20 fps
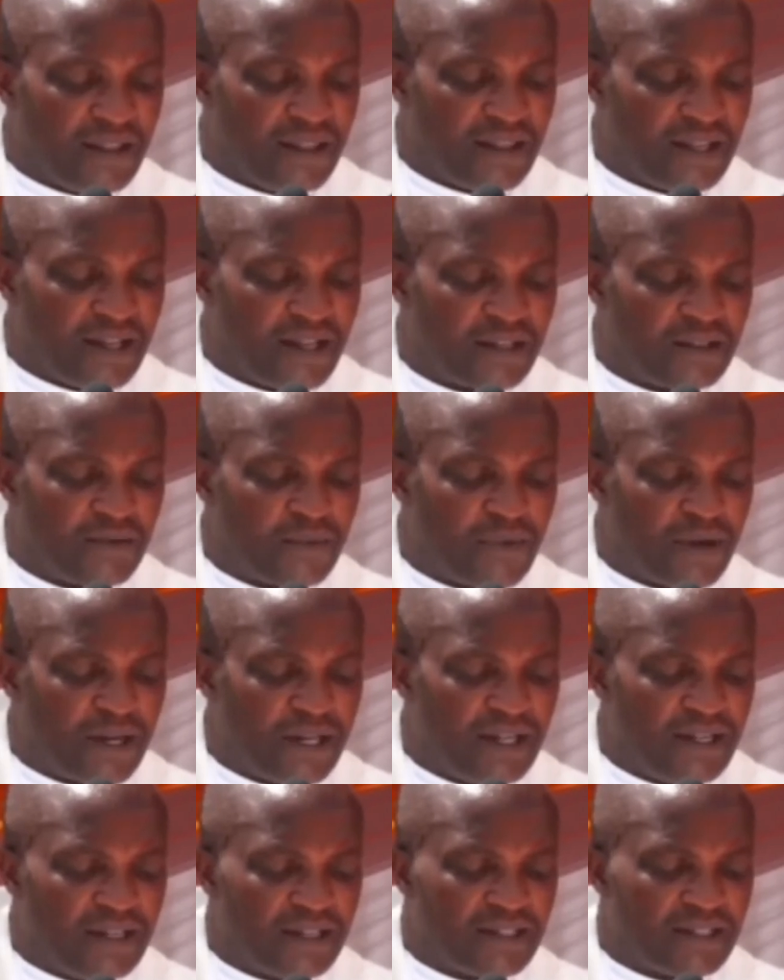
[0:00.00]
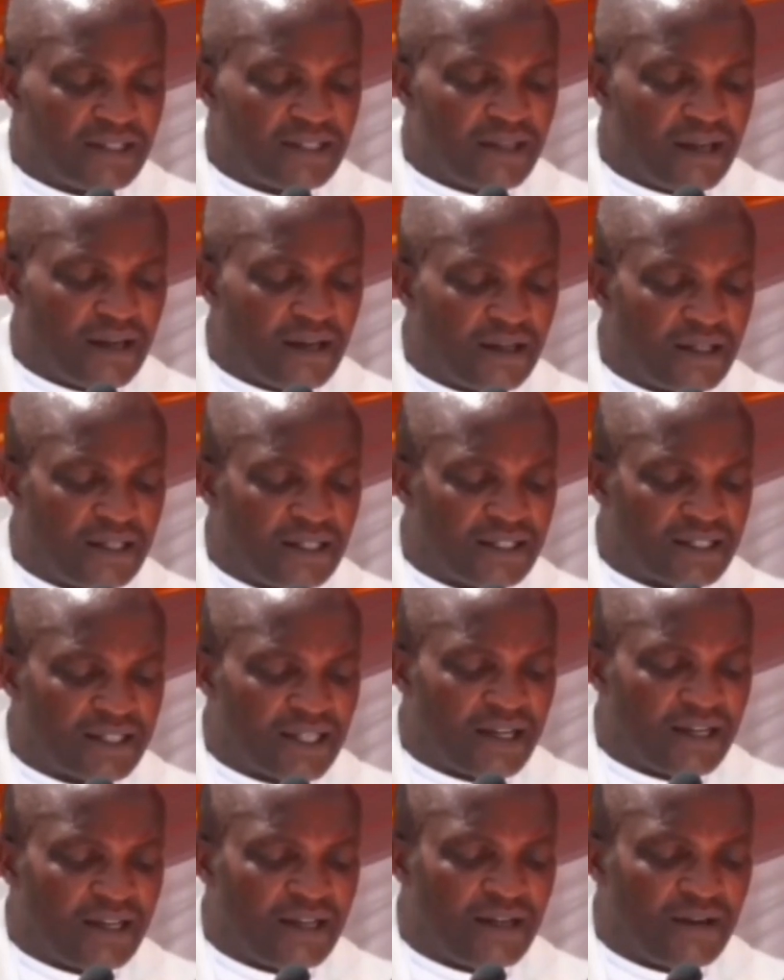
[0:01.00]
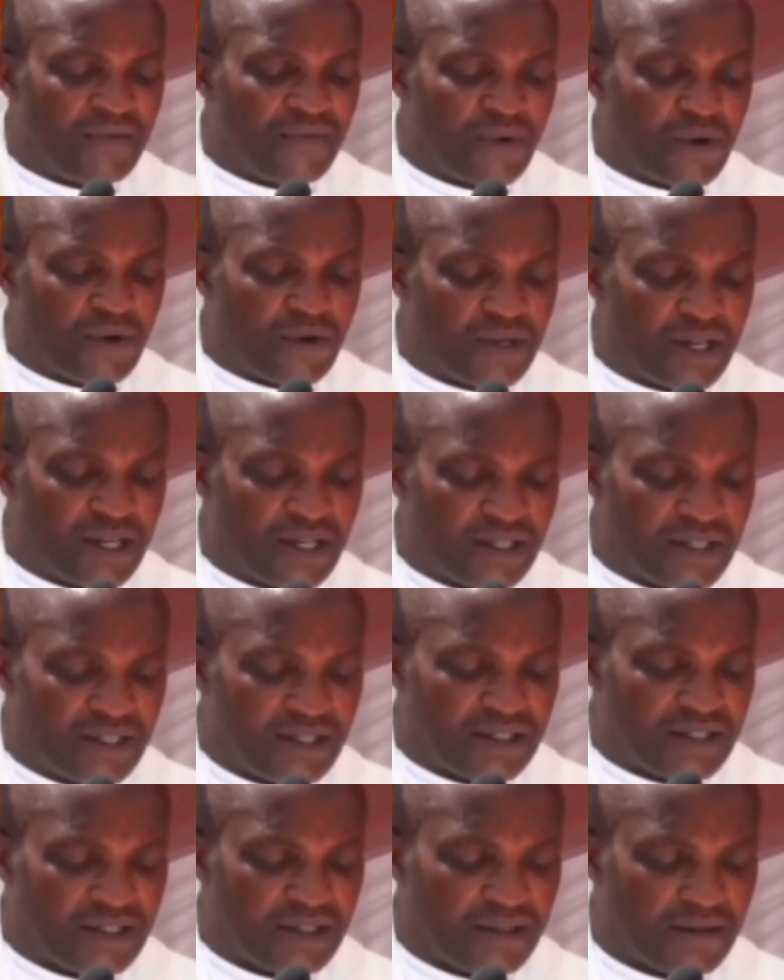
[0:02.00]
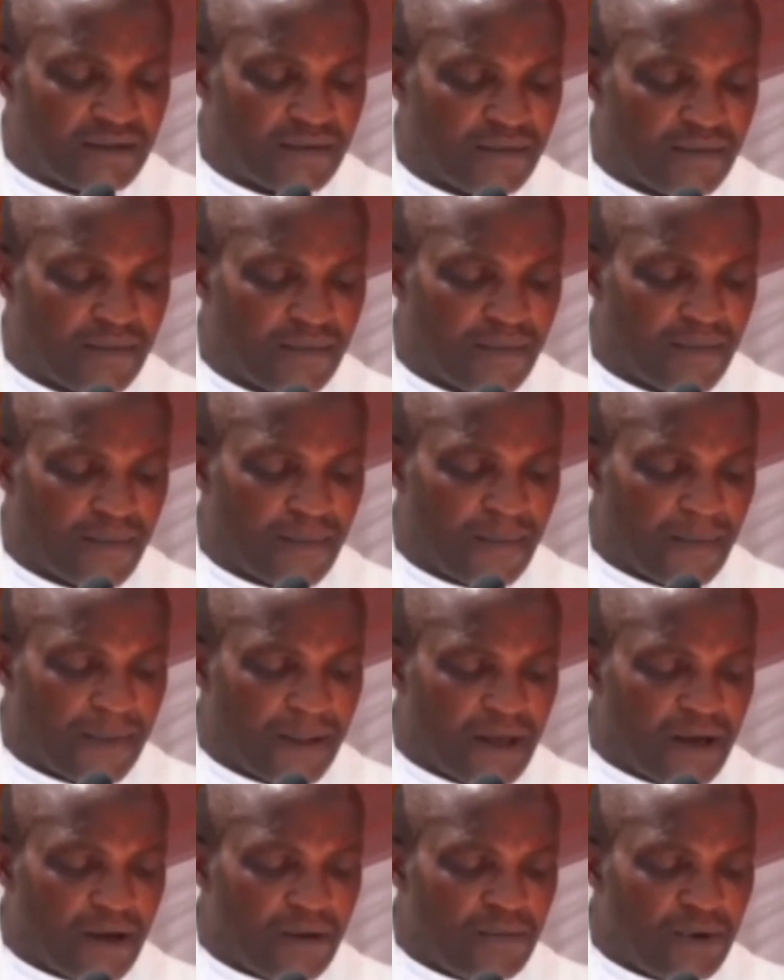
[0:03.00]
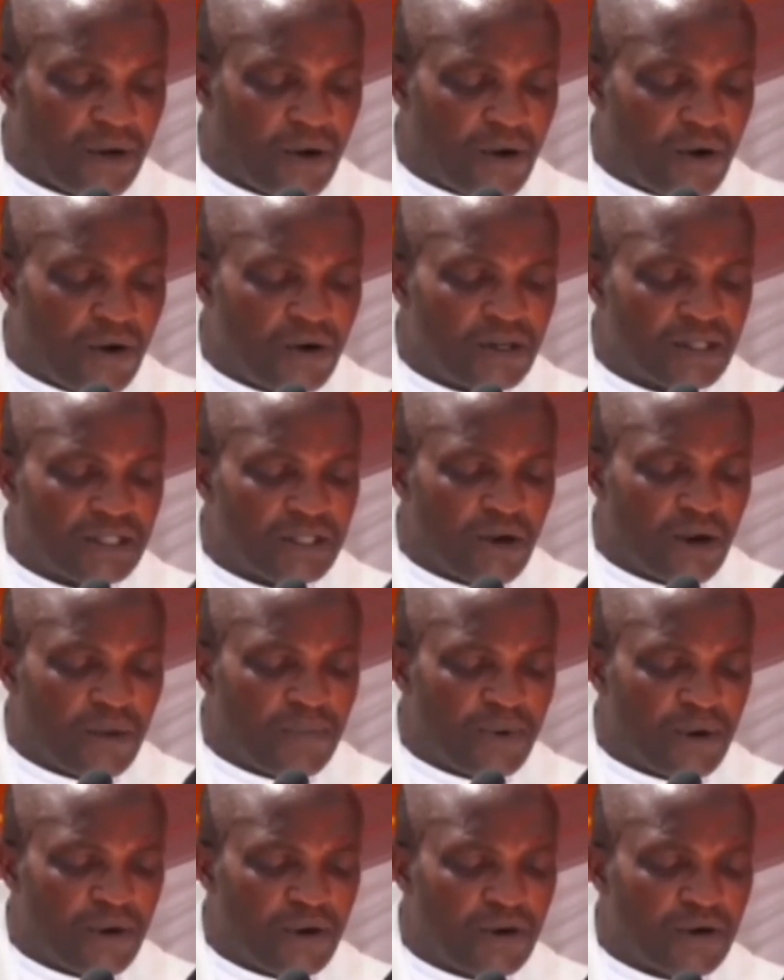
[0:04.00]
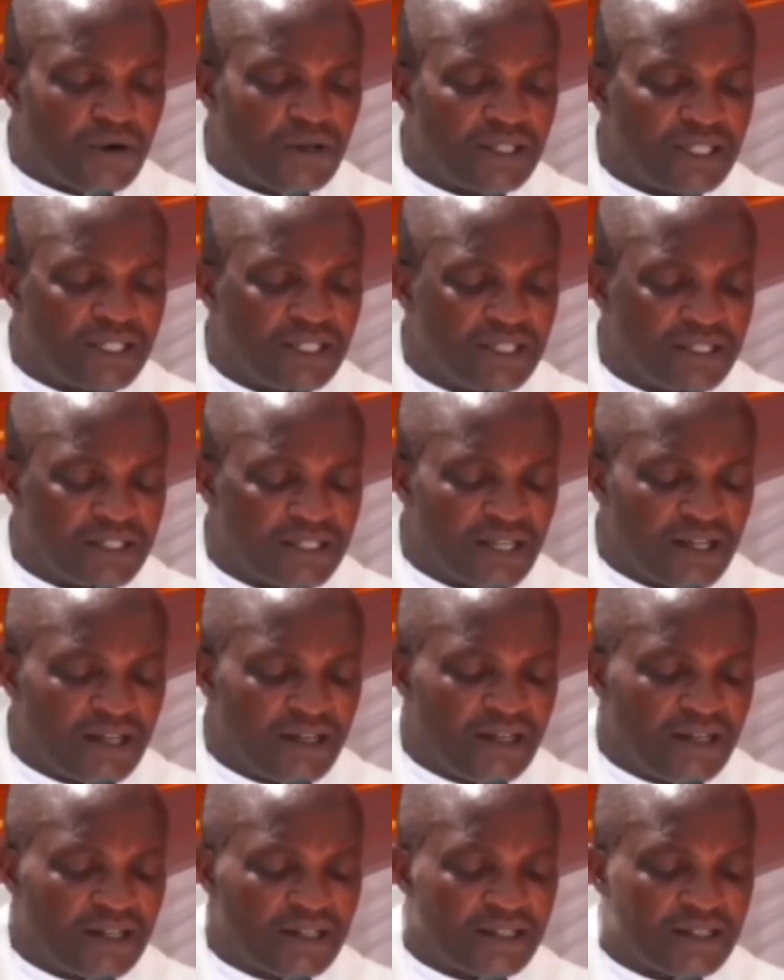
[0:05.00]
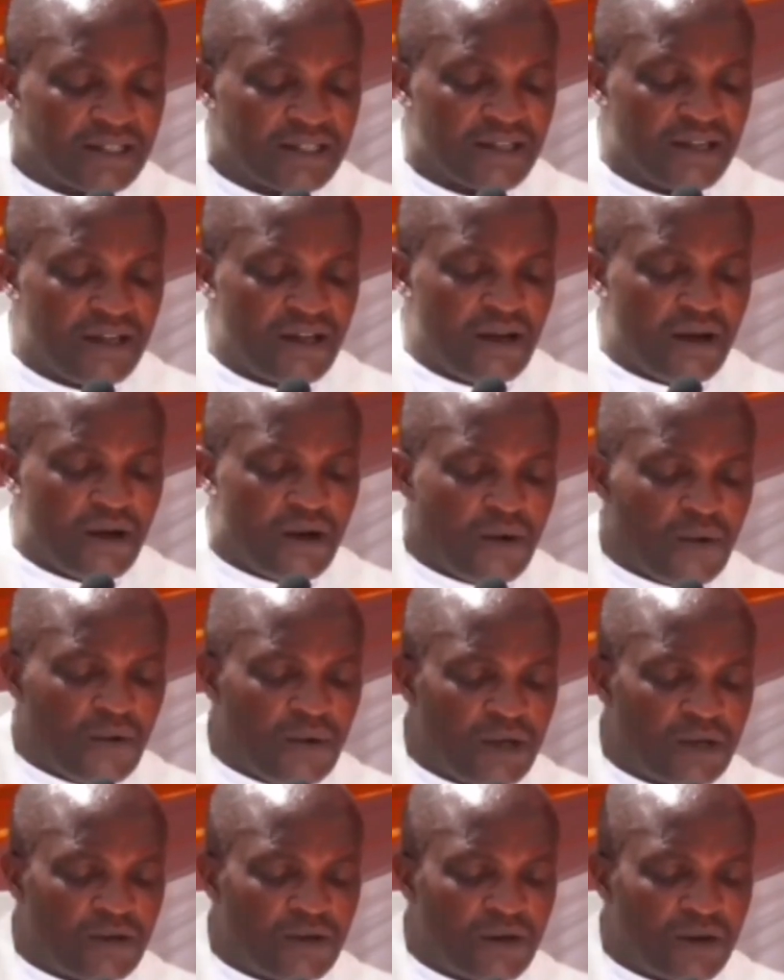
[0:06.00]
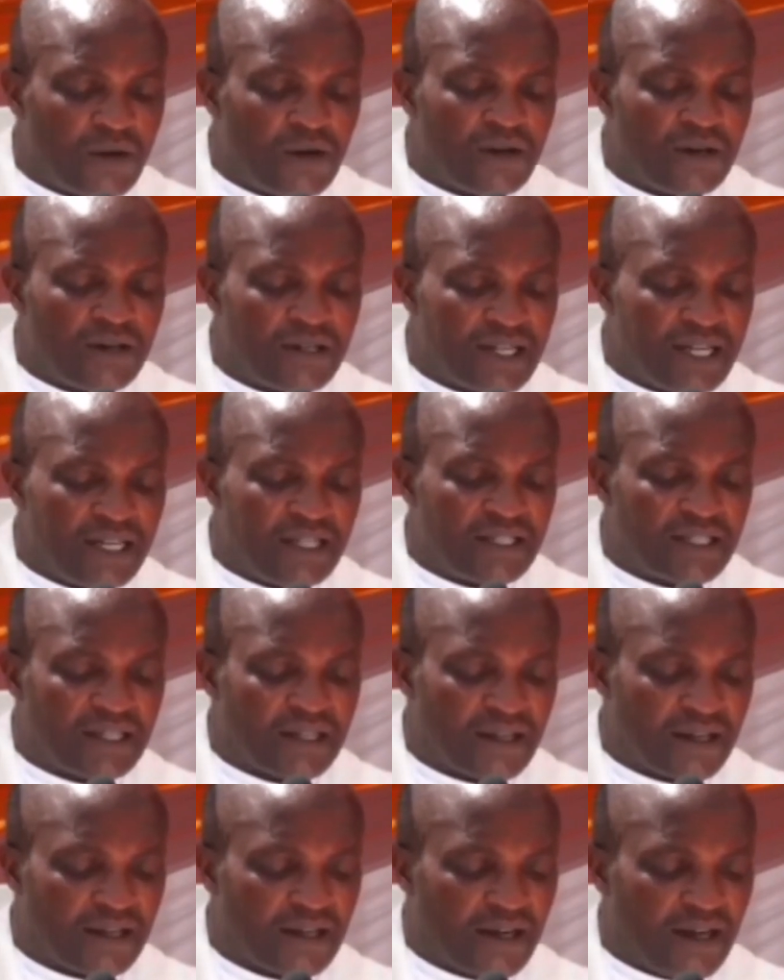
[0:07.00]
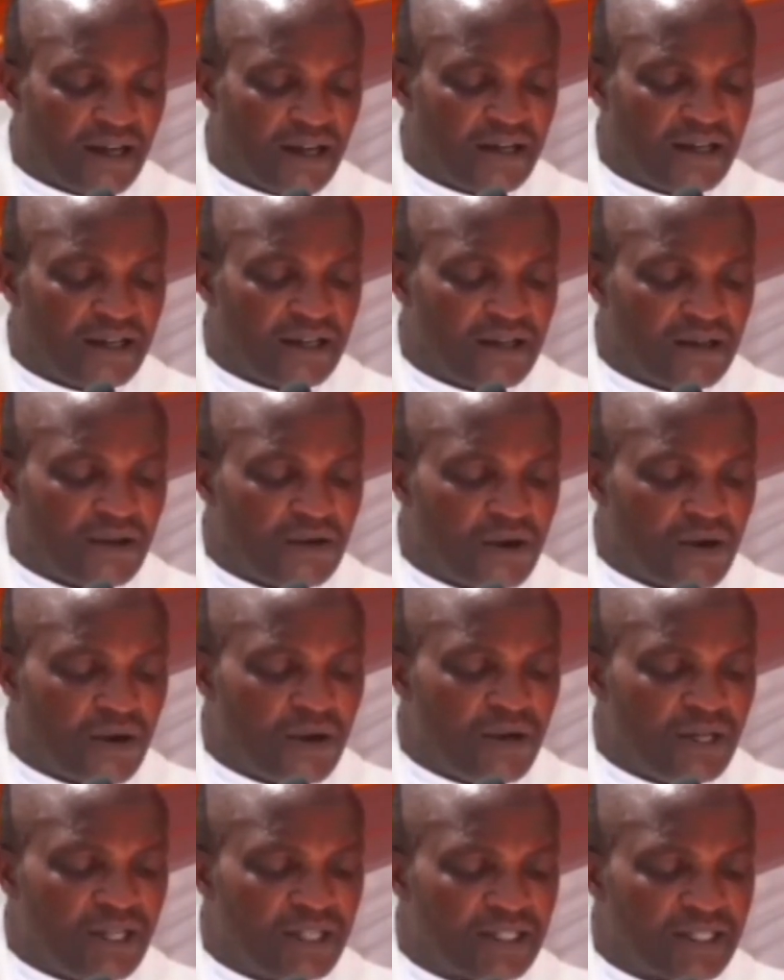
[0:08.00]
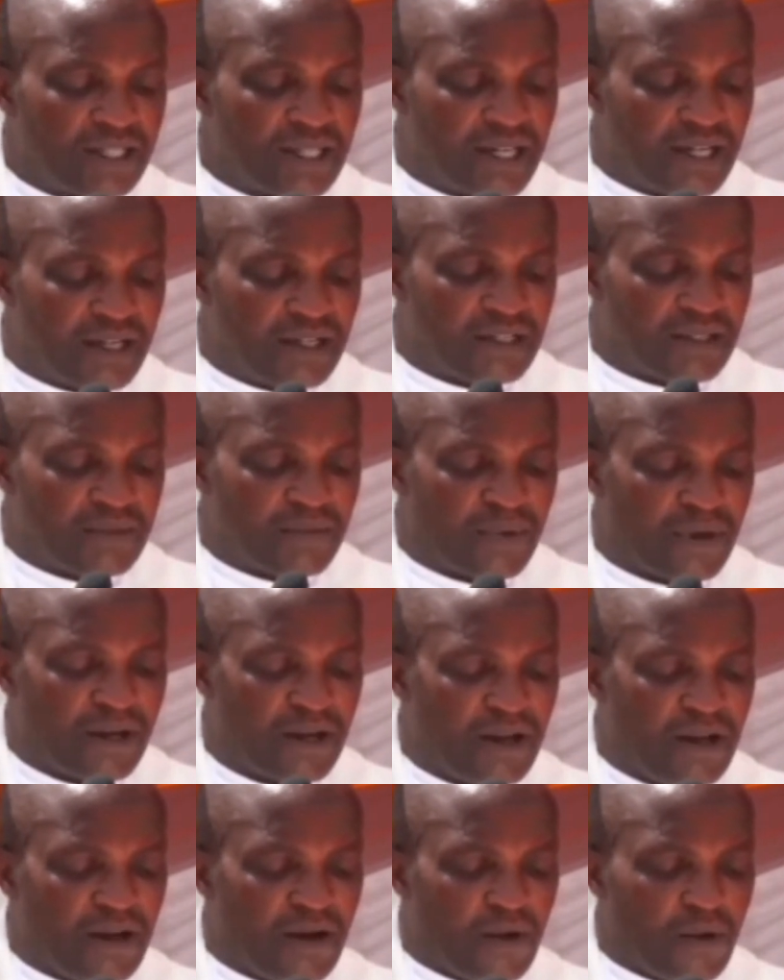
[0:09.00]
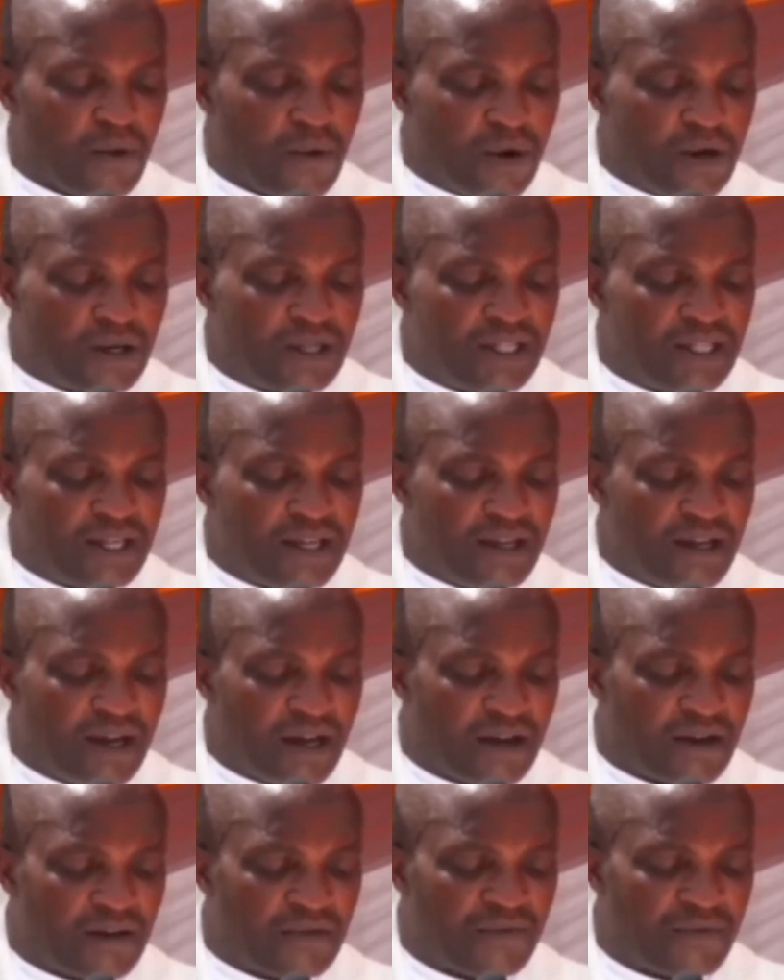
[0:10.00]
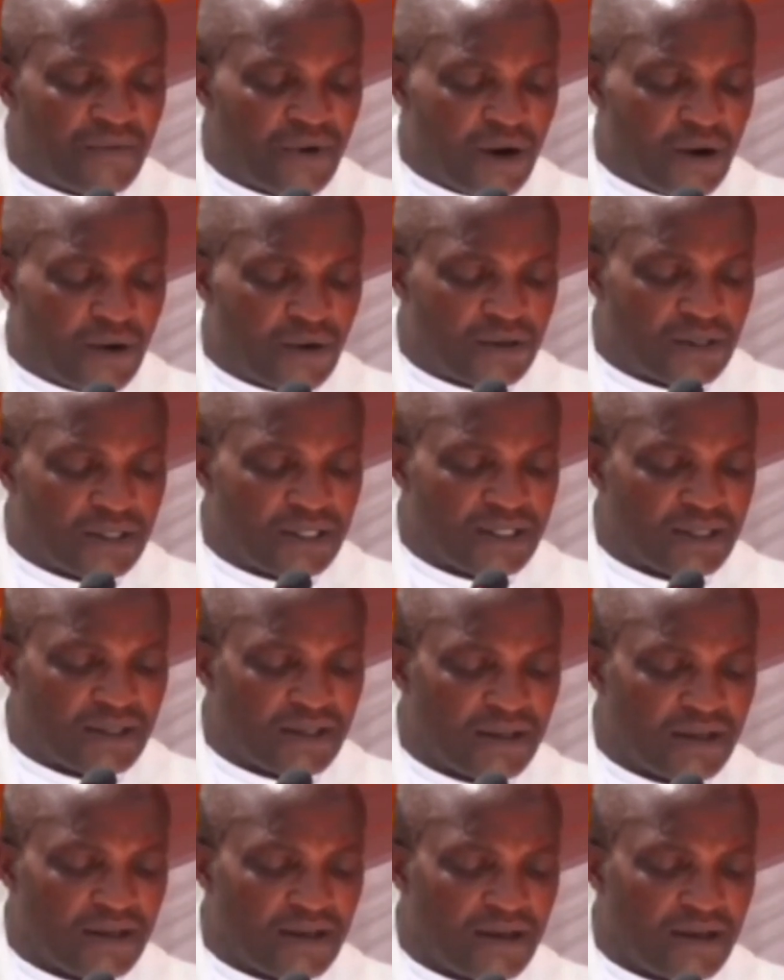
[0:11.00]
in that burning desire for Christ, because our prolonged desires will grow greater and in growing grasp what they have found.